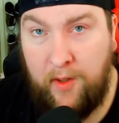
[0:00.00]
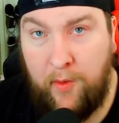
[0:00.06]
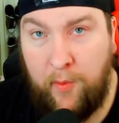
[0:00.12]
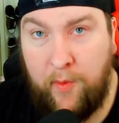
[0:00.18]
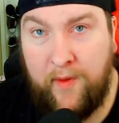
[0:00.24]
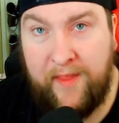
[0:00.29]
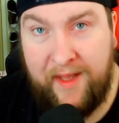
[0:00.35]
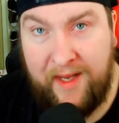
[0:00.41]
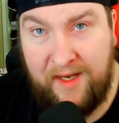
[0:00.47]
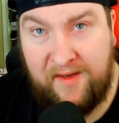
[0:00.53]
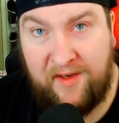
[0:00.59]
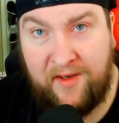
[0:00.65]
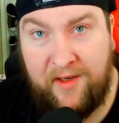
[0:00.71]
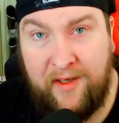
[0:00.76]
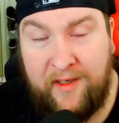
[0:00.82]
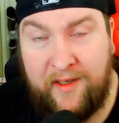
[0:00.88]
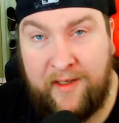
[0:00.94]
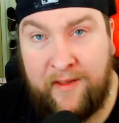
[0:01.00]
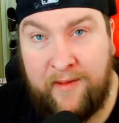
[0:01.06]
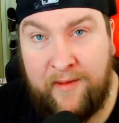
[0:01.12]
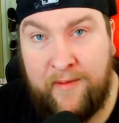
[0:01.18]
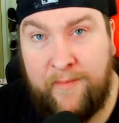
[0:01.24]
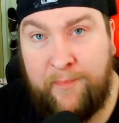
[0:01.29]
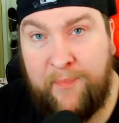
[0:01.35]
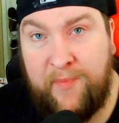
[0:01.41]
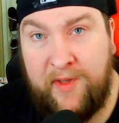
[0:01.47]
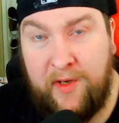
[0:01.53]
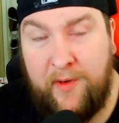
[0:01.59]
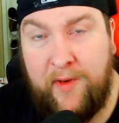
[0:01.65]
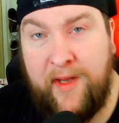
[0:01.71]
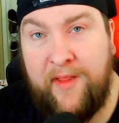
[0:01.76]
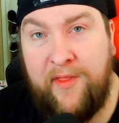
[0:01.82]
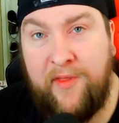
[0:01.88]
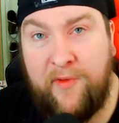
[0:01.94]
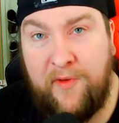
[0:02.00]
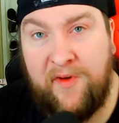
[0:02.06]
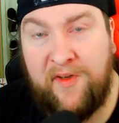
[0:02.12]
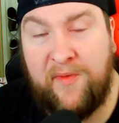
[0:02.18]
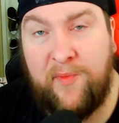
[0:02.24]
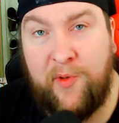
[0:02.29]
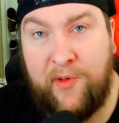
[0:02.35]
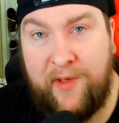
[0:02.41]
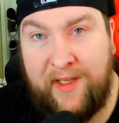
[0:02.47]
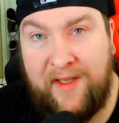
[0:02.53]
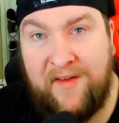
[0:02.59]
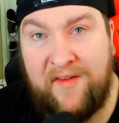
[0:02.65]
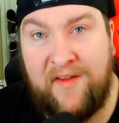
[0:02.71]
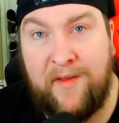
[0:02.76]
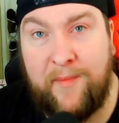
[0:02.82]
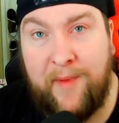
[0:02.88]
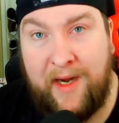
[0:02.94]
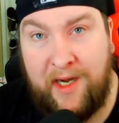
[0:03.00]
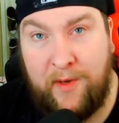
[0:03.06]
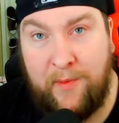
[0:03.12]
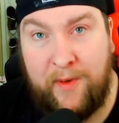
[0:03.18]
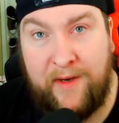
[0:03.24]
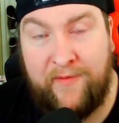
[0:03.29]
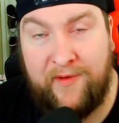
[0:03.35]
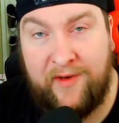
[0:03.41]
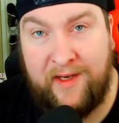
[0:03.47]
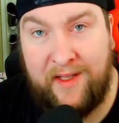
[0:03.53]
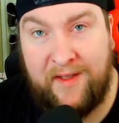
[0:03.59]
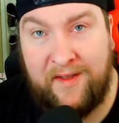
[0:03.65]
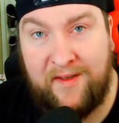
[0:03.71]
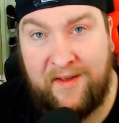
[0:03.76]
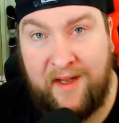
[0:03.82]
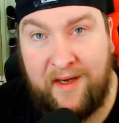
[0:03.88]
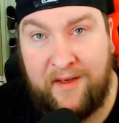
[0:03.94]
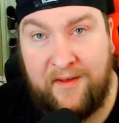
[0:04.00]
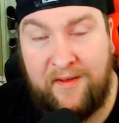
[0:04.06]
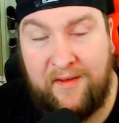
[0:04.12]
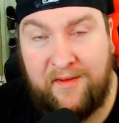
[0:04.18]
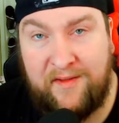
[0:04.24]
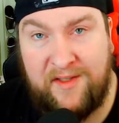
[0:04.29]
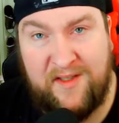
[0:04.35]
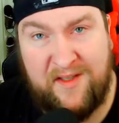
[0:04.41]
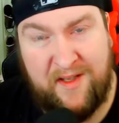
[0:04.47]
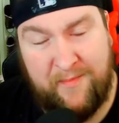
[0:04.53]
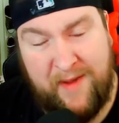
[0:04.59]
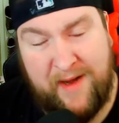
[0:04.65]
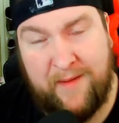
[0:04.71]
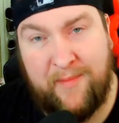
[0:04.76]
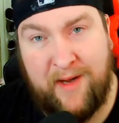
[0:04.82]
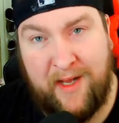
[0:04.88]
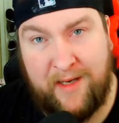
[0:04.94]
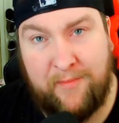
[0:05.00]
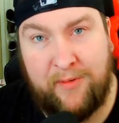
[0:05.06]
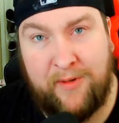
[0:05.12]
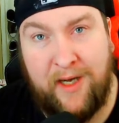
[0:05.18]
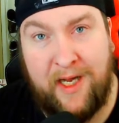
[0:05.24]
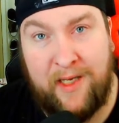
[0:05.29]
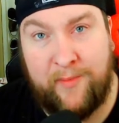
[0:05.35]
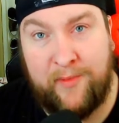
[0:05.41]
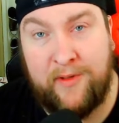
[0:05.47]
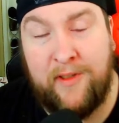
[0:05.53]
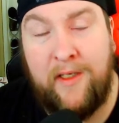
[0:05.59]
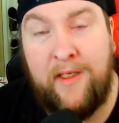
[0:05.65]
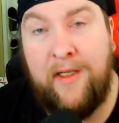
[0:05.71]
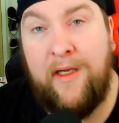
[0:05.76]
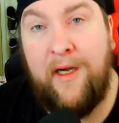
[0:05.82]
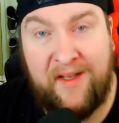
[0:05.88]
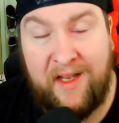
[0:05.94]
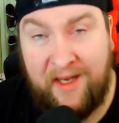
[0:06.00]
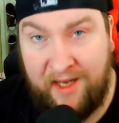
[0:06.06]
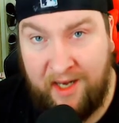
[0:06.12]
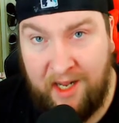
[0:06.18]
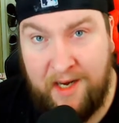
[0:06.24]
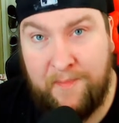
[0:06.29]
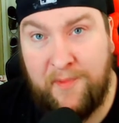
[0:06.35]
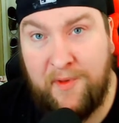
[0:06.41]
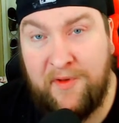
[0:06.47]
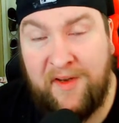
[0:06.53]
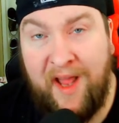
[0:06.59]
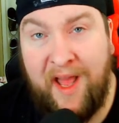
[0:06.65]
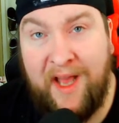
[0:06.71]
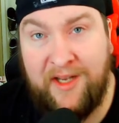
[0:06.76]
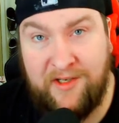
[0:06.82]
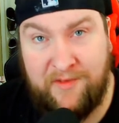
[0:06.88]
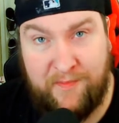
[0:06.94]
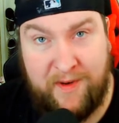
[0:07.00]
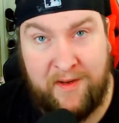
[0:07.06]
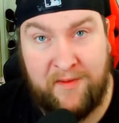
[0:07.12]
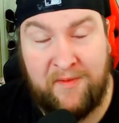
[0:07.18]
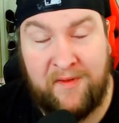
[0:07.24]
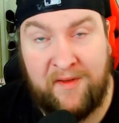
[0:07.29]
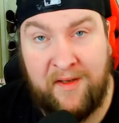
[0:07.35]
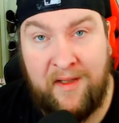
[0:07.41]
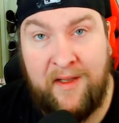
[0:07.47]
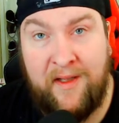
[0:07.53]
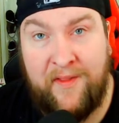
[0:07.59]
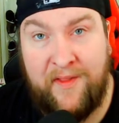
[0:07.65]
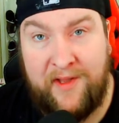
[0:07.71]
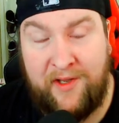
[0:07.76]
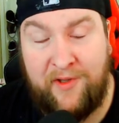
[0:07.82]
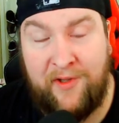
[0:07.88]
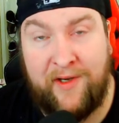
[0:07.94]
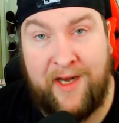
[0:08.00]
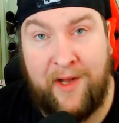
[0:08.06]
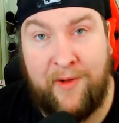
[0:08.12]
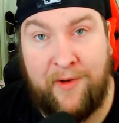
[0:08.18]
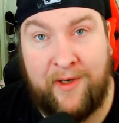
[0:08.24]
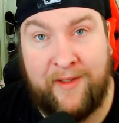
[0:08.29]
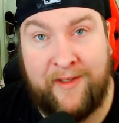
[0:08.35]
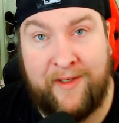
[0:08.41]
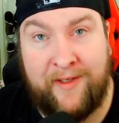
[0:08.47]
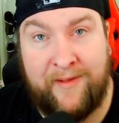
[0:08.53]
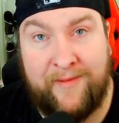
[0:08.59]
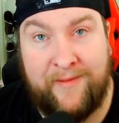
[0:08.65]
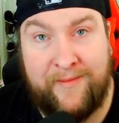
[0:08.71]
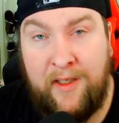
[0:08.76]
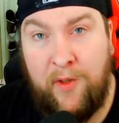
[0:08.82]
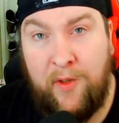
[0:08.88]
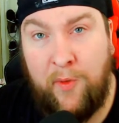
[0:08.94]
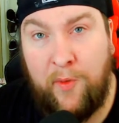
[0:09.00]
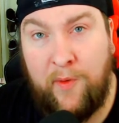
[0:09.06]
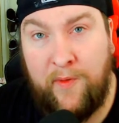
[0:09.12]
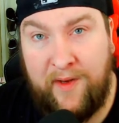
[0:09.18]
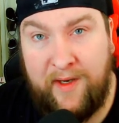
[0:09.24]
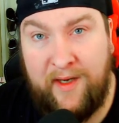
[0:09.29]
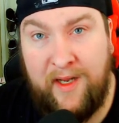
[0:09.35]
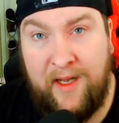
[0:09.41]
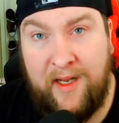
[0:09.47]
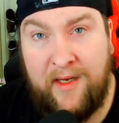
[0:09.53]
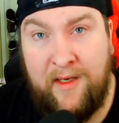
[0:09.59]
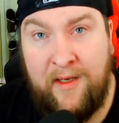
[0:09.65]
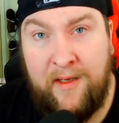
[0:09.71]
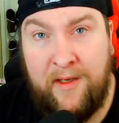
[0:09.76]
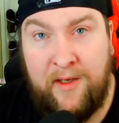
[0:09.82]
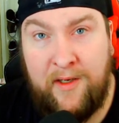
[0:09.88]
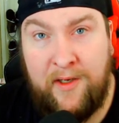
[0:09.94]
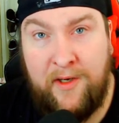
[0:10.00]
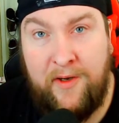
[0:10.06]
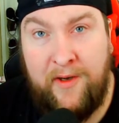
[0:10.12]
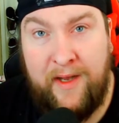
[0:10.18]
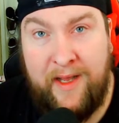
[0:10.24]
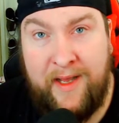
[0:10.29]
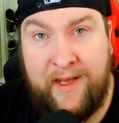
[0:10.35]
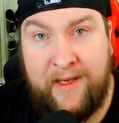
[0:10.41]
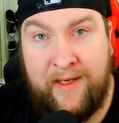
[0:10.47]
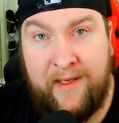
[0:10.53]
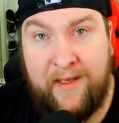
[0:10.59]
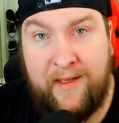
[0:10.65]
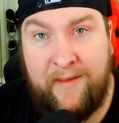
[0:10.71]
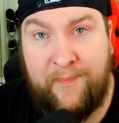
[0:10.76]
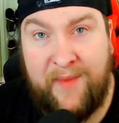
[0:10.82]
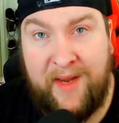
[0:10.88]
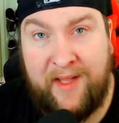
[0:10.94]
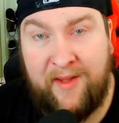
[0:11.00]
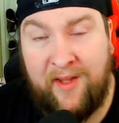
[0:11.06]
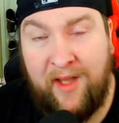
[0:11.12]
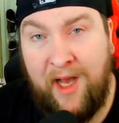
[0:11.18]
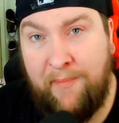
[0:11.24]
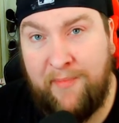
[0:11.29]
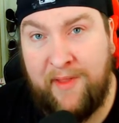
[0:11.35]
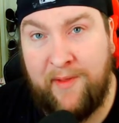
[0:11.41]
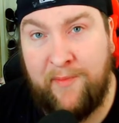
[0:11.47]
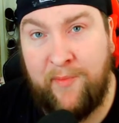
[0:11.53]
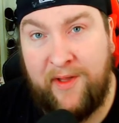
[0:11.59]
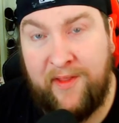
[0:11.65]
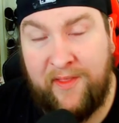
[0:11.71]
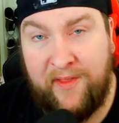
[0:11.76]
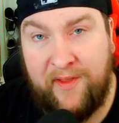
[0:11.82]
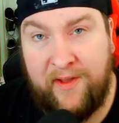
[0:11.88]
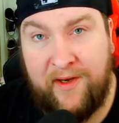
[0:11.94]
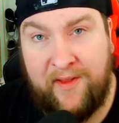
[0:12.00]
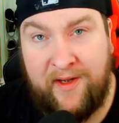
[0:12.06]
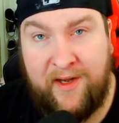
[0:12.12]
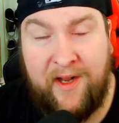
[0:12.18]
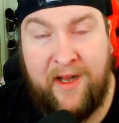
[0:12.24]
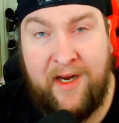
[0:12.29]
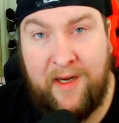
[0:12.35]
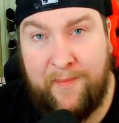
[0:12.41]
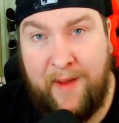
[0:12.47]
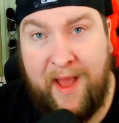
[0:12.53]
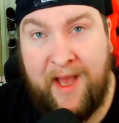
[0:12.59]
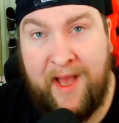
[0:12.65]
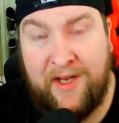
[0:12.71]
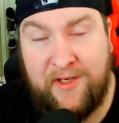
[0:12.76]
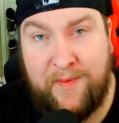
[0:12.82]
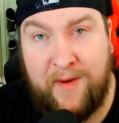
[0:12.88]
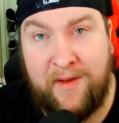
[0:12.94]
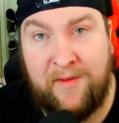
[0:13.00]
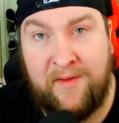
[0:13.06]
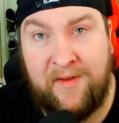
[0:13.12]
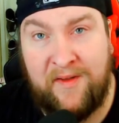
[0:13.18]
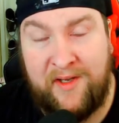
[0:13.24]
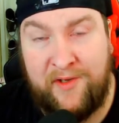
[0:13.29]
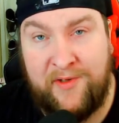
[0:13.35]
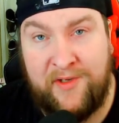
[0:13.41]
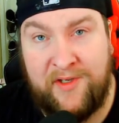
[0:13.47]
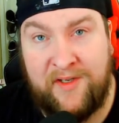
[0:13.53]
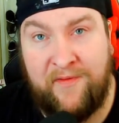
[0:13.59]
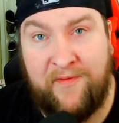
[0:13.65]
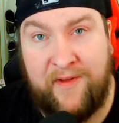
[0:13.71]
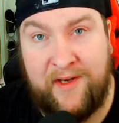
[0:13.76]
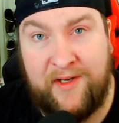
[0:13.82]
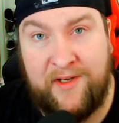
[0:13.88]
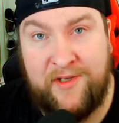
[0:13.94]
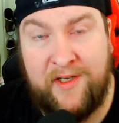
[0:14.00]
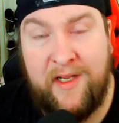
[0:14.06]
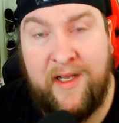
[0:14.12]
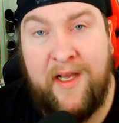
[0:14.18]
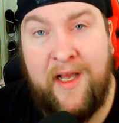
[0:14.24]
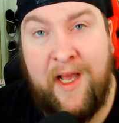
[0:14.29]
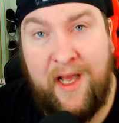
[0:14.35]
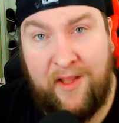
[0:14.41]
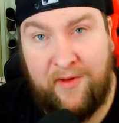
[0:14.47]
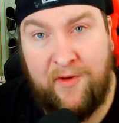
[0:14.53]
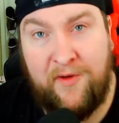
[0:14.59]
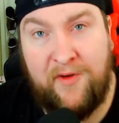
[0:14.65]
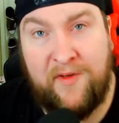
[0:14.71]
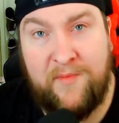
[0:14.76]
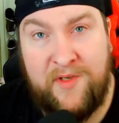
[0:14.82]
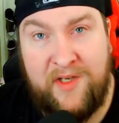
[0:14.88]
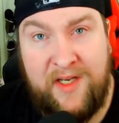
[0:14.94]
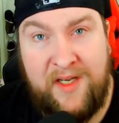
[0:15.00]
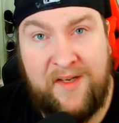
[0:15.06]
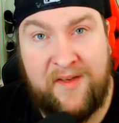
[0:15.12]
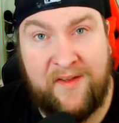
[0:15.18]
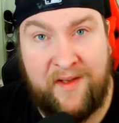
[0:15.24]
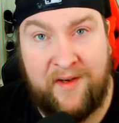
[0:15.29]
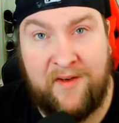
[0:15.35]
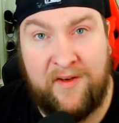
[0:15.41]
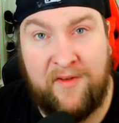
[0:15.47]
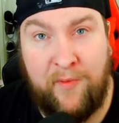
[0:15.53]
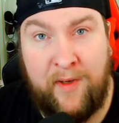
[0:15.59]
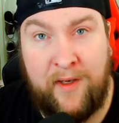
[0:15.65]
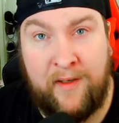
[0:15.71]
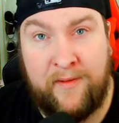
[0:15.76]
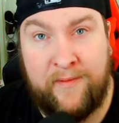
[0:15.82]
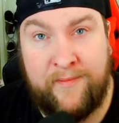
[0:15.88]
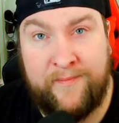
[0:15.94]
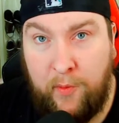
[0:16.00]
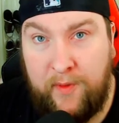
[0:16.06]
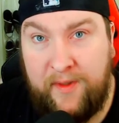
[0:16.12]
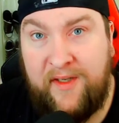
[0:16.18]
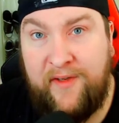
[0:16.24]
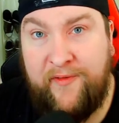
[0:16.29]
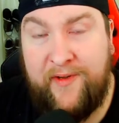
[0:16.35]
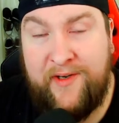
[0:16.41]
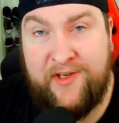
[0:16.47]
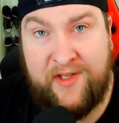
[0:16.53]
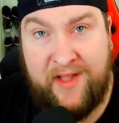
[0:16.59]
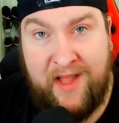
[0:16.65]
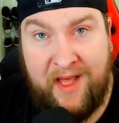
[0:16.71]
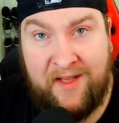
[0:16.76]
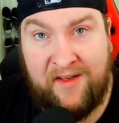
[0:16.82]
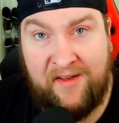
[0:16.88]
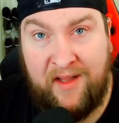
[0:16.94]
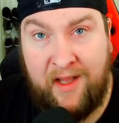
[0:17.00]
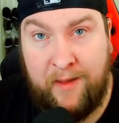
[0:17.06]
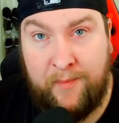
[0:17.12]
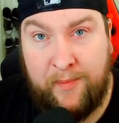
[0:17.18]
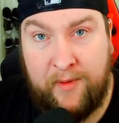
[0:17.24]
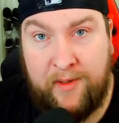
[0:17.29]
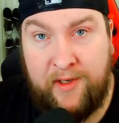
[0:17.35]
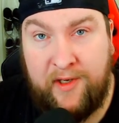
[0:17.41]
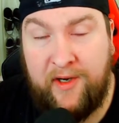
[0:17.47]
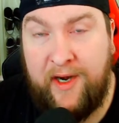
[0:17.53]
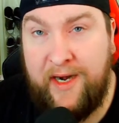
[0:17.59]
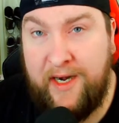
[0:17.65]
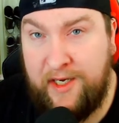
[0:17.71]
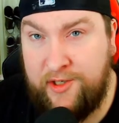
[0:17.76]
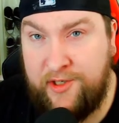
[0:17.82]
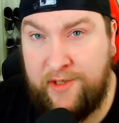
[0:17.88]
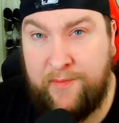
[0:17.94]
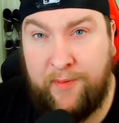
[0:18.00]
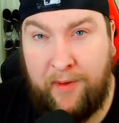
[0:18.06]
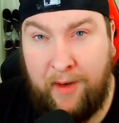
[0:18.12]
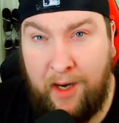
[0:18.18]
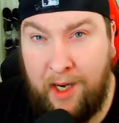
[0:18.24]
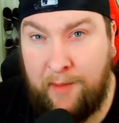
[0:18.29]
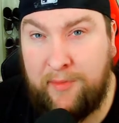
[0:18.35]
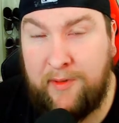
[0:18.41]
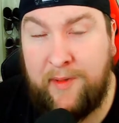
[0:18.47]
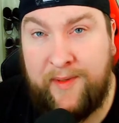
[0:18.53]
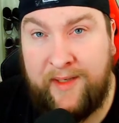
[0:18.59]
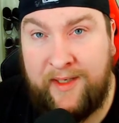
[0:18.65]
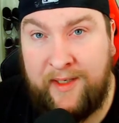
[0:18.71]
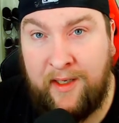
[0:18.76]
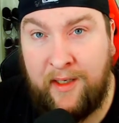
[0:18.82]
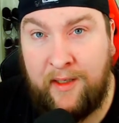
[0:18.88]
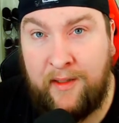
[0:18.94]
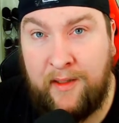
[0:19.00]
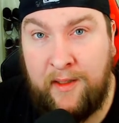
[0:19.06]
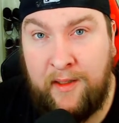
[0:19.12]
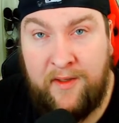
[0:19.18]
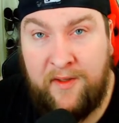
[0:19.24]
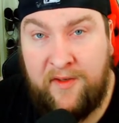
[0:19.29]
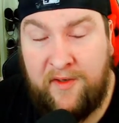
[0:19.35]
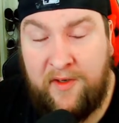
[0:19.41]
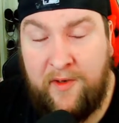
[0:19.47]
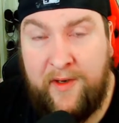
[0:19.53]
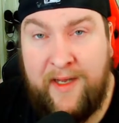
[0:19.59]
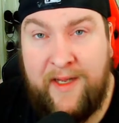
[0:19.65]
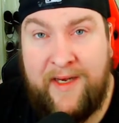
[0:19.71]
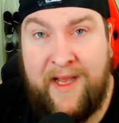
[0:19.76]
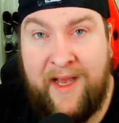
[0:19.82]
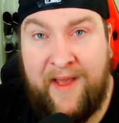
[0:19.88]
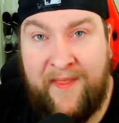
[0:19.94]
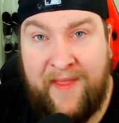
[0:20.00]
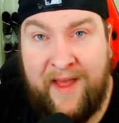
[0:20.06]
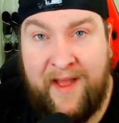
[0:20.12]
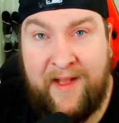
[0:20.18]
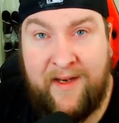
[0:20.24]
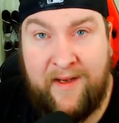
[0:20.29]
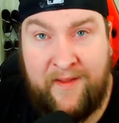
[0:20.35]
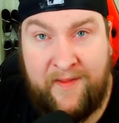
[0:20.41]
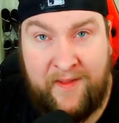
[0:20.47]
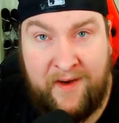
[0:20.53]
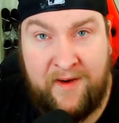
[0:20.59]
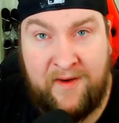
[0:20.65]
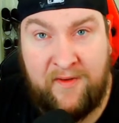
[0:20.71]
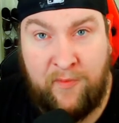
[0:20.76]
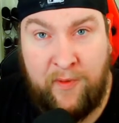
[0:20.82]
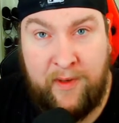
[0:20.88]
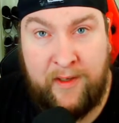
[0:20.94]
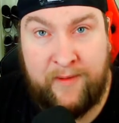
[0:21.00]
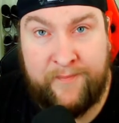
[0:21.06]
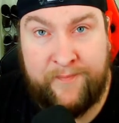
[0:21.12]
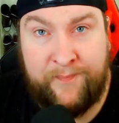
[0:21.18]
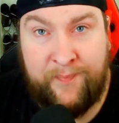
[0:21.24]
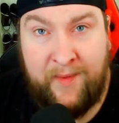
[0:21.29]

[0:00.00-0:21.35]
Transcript: While the eggs are cooking, go ahead and throw some tortillas in the microwave for 10 seconds, just to make them kind of pliable, and cut up those hash browns that you took out earlier. When they're done, go ahead and top them with the cut up hash browns that you just finished. Throw some cheese in there as well. Once you finish that step, your eggs should probably be done. Go ahead and add that in there as well.